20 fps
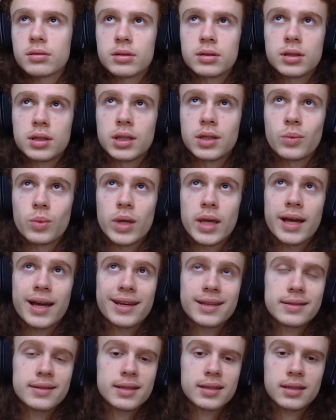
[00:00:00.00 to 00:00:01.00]
the way
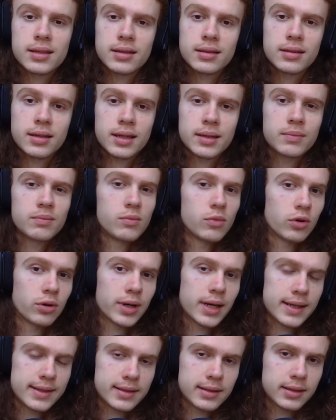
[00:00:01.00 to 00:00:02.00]
I see it, I'm more
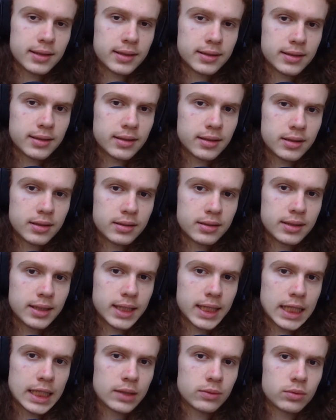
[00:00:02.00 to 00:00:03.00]
isolated here
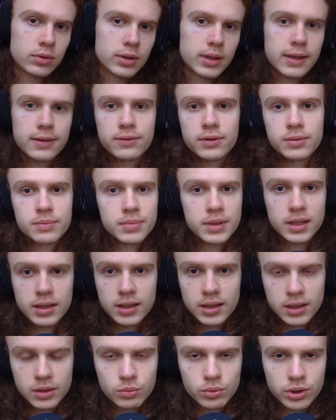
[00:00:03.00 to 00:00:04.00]
than I would ever be
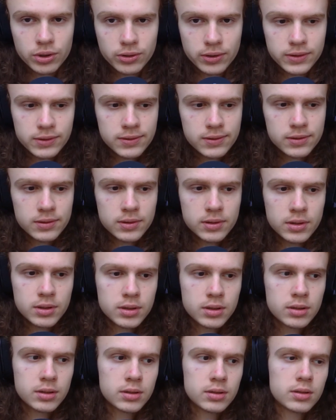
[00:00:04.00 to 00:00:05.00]
anywhere else.
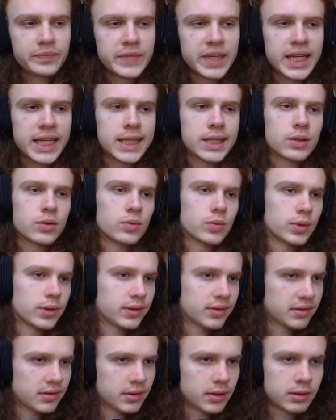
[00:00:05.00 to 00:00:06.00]
And
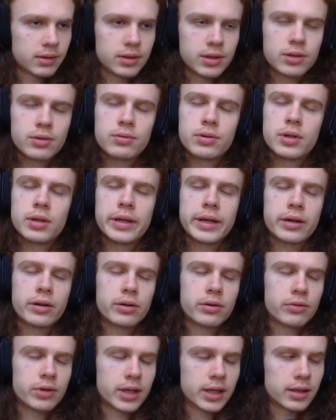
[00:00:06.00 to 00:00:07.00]
with the newer
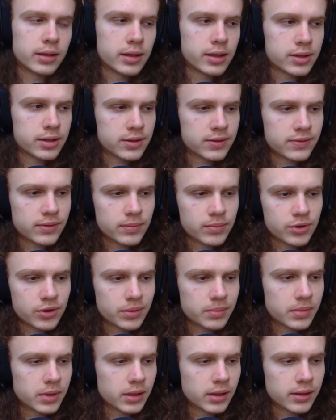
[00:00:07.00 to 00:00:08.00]
regulations from
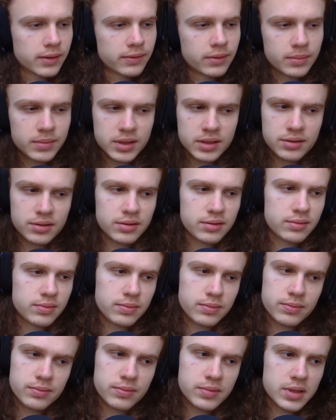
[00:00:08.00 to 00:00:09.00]
German government,
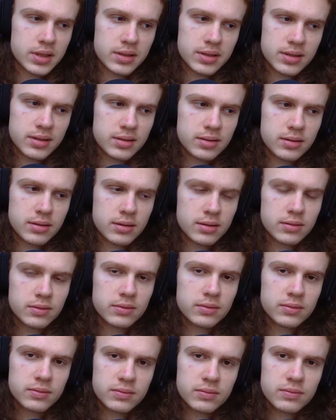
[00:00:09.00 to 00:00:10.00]
we're just,
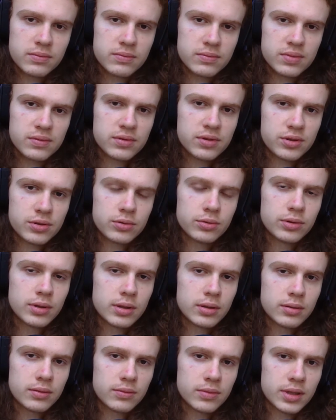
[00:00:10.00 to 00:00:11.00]

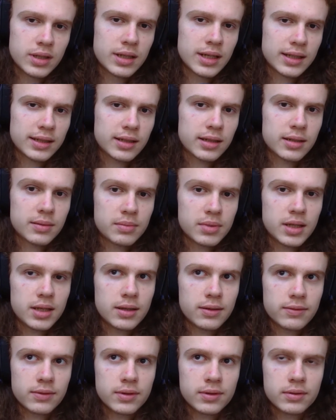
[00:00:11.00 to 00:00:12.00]
soon we're not gonna be
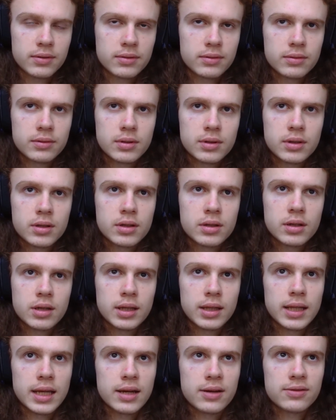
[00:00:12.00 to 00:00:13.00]
even
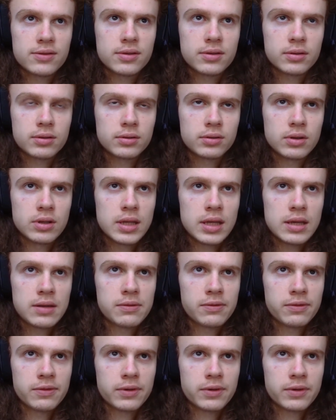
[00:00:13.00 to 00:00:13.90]
allowed to leave